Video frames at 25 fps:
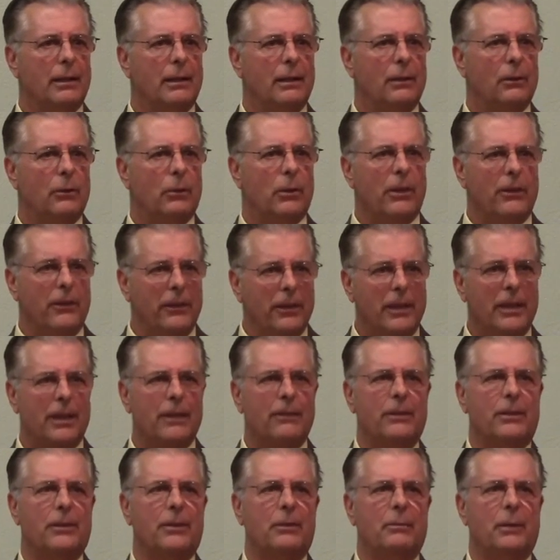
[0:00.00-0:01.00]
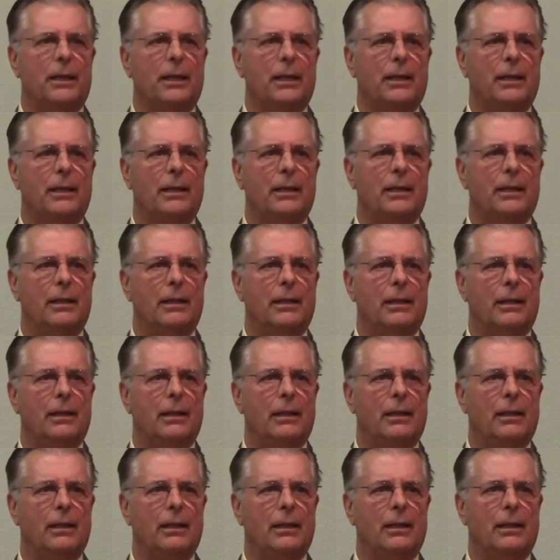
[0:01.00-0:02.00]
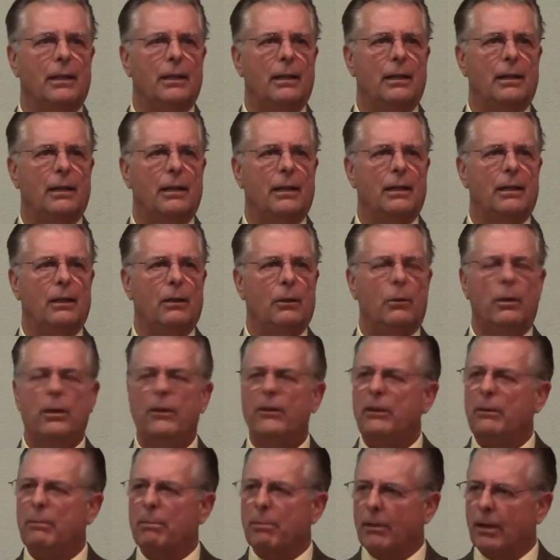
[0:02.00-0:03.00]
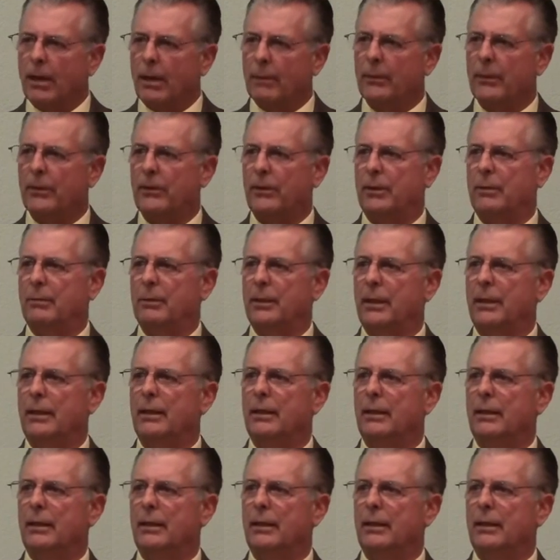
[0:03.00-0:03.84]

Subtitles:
What has he given to me? What has he promised to me?